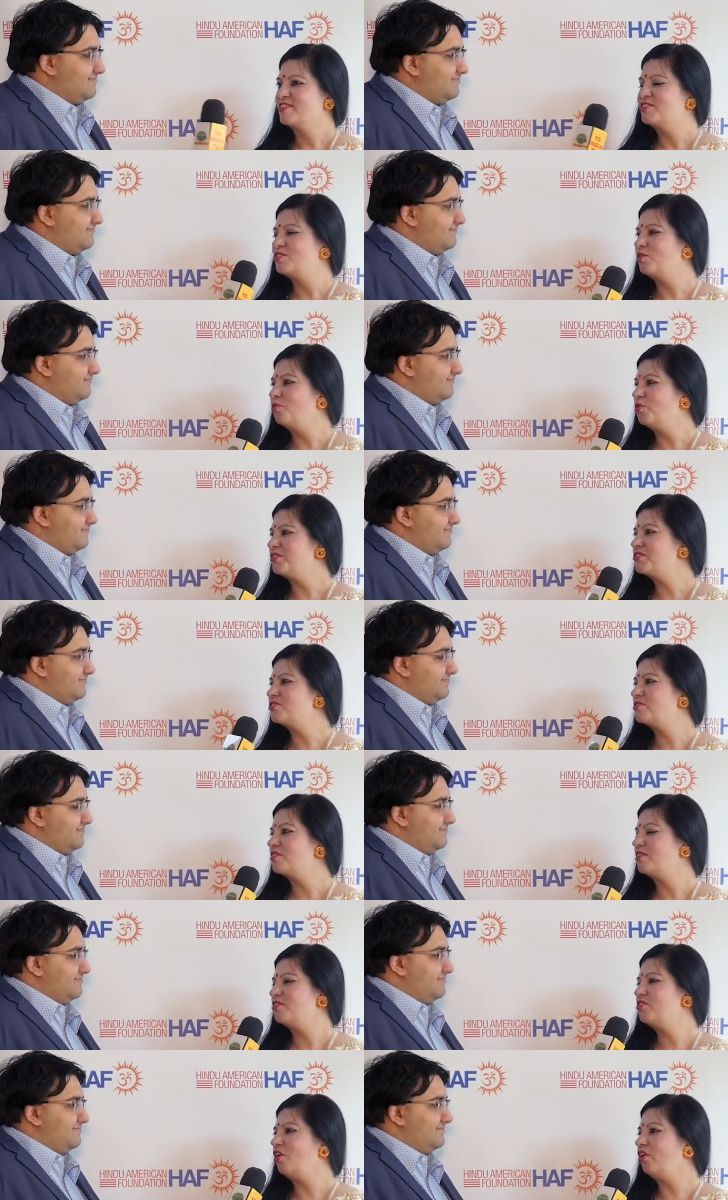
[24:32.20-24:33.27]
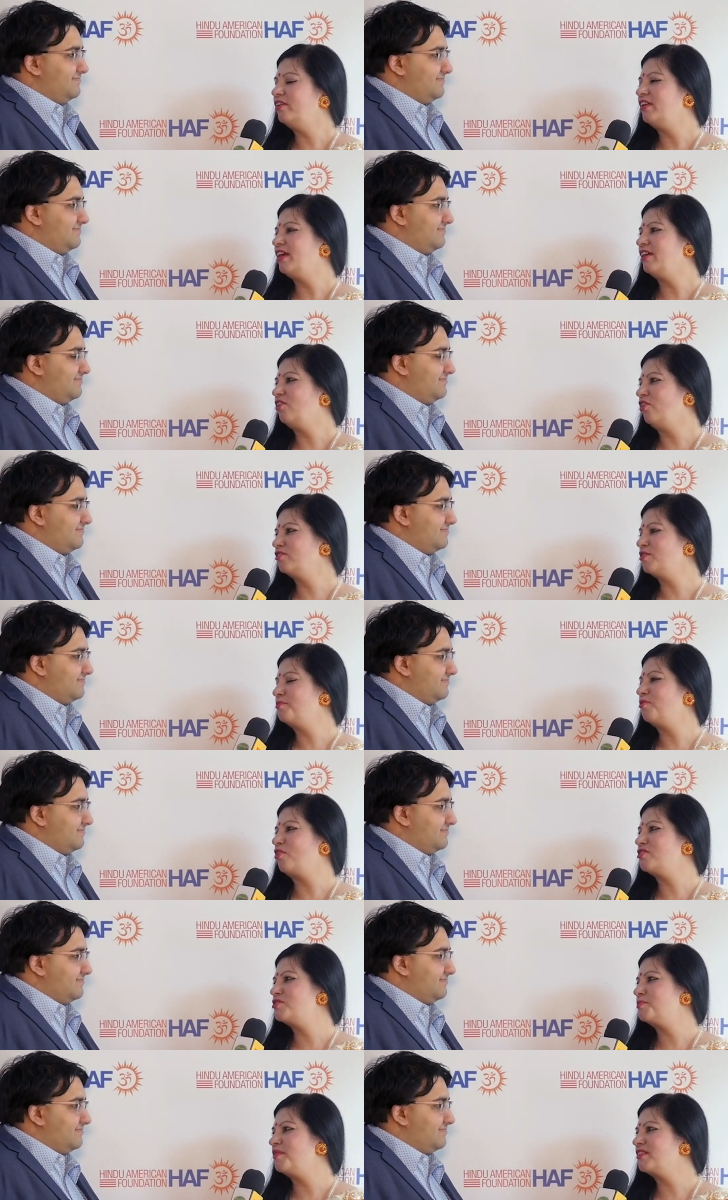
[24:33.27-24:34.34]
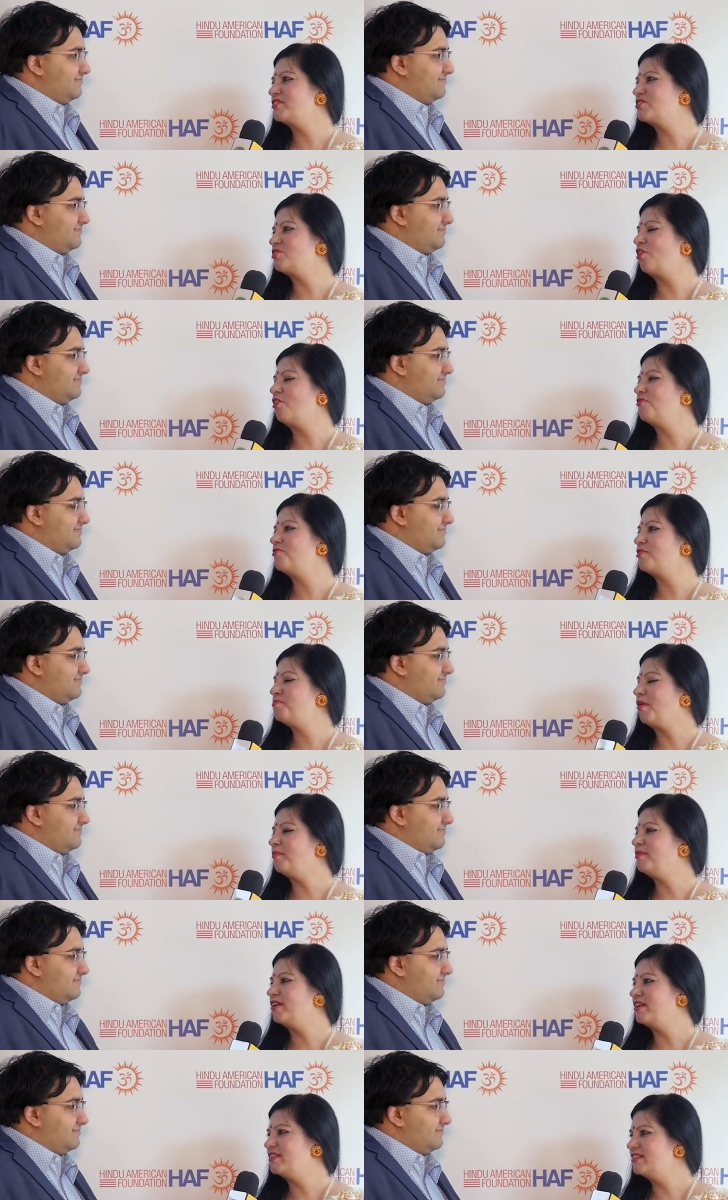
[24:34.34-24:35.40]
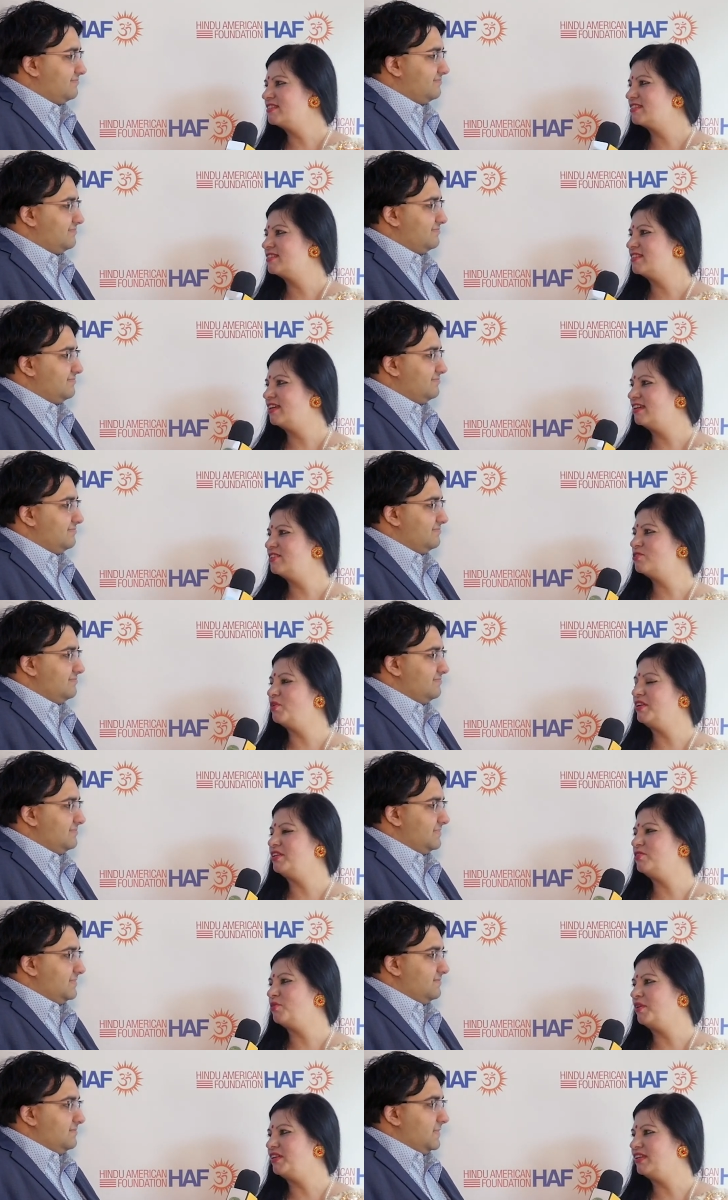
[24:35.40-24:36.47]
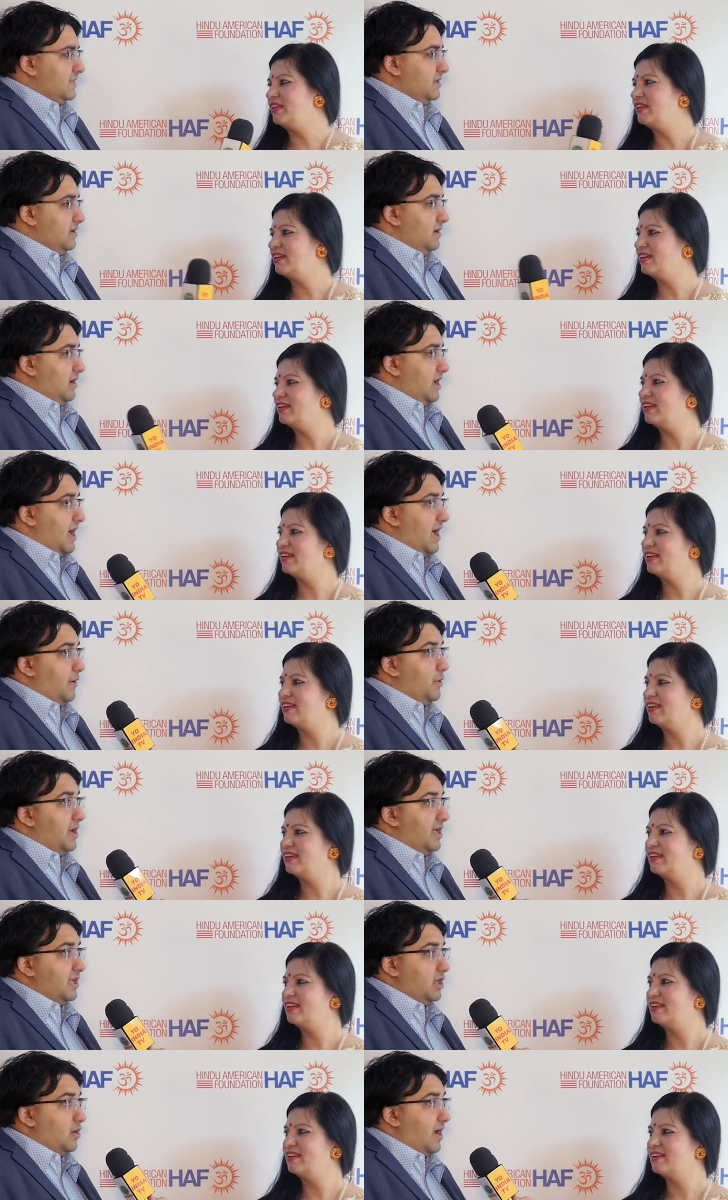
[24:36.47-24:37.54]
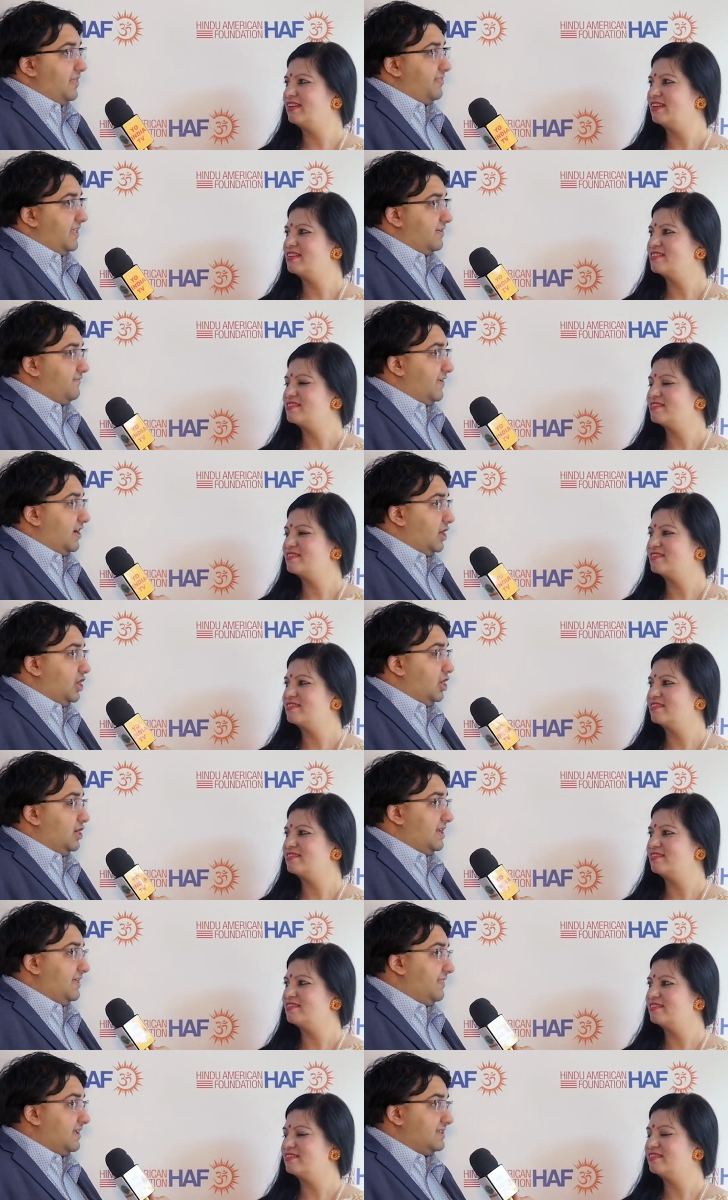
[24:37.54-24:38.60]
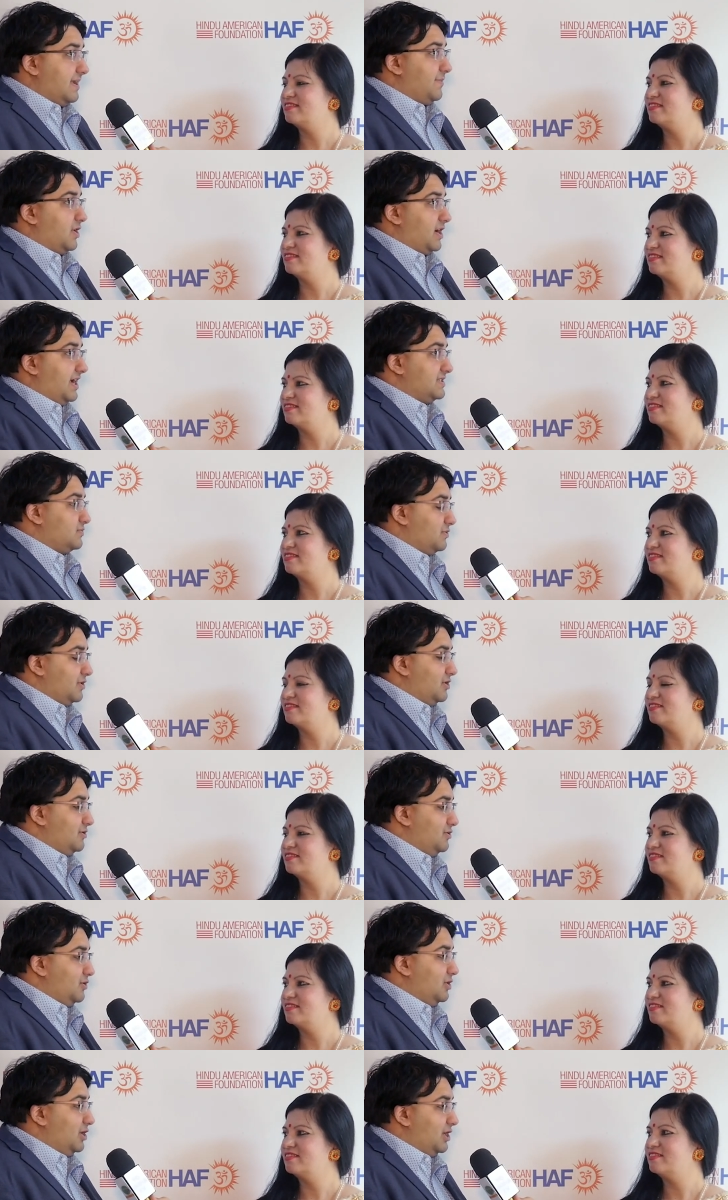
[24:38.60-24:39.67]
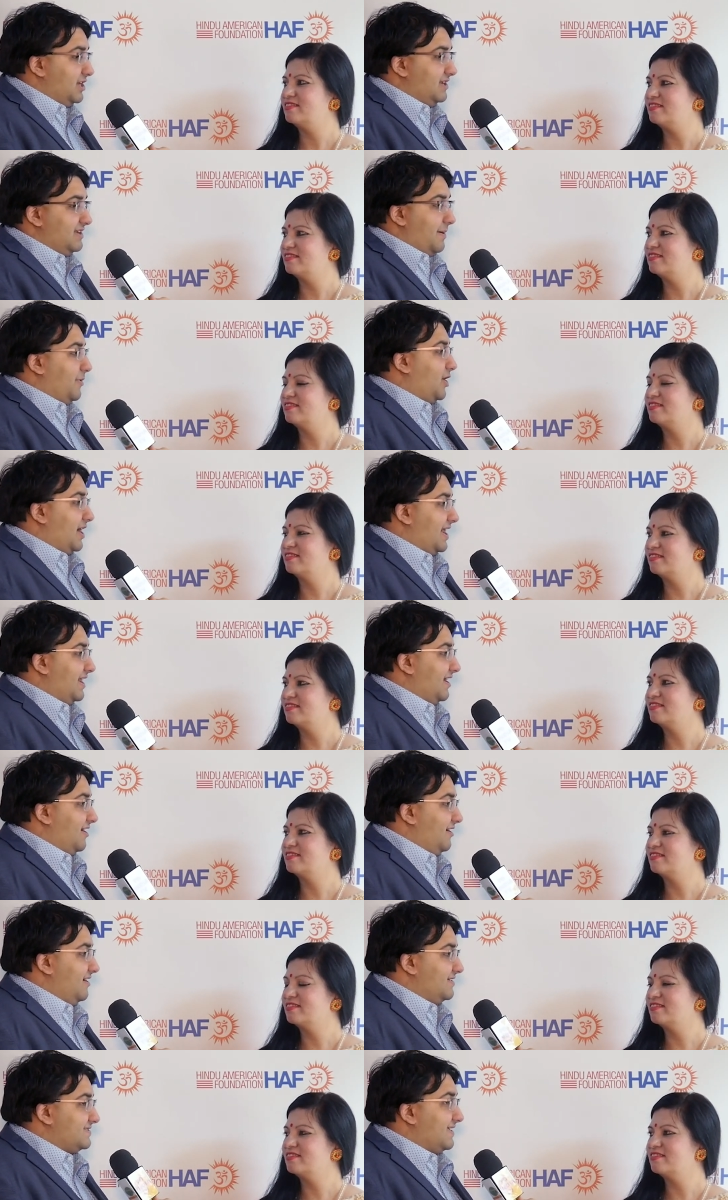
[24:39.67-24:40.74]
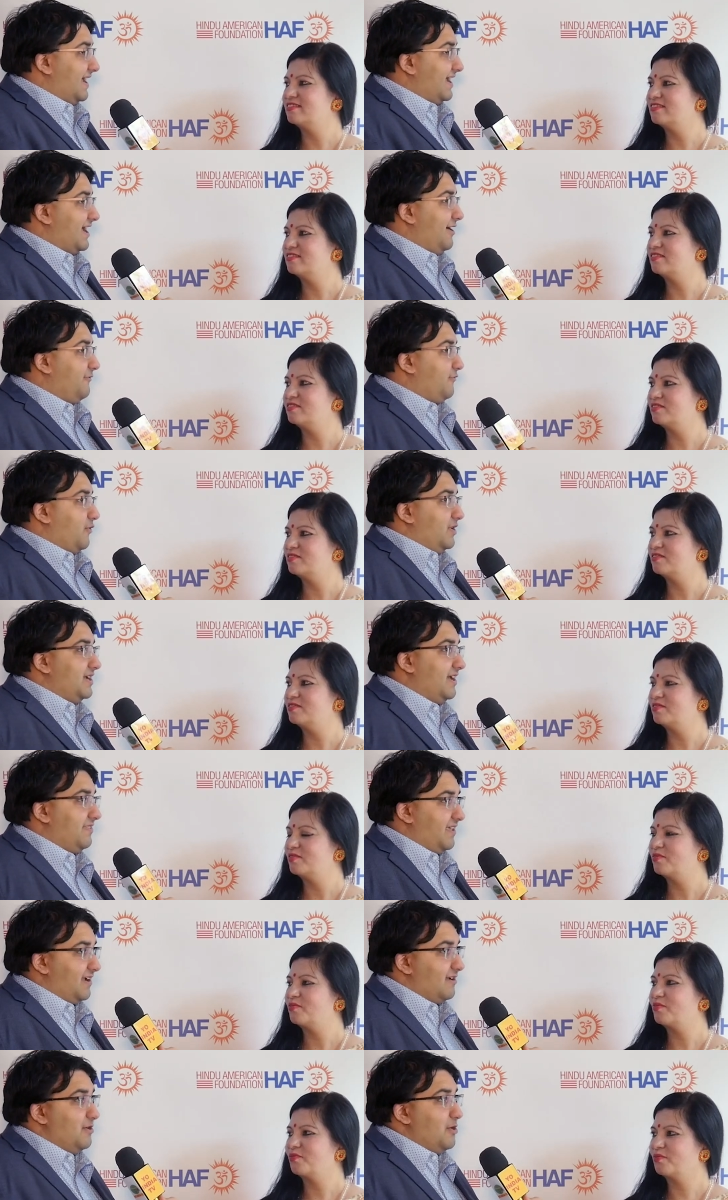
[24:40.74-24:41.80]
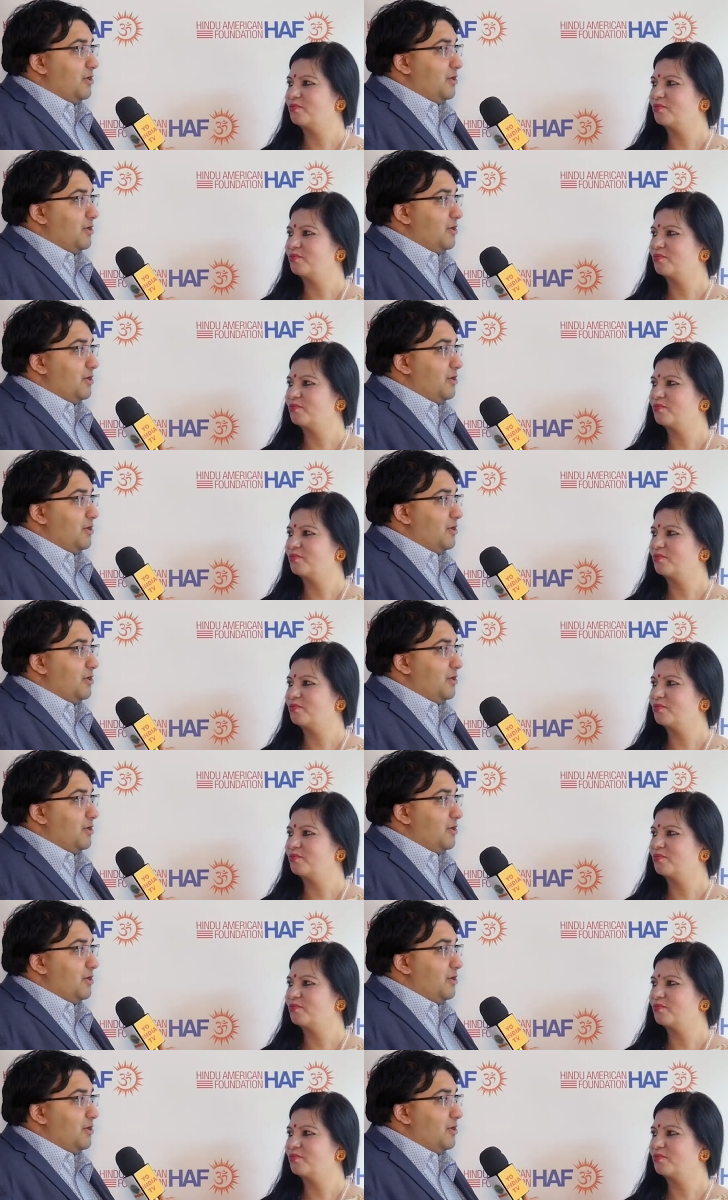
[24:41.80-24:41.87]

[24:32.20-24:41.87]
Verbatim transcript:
Speaker 1: So what's your take on the prospects of Republicans in twenty twenty?
Speaker 2: Uh, well, you know, I think very good. I think Democrats will do good in Democrat areas like California. I think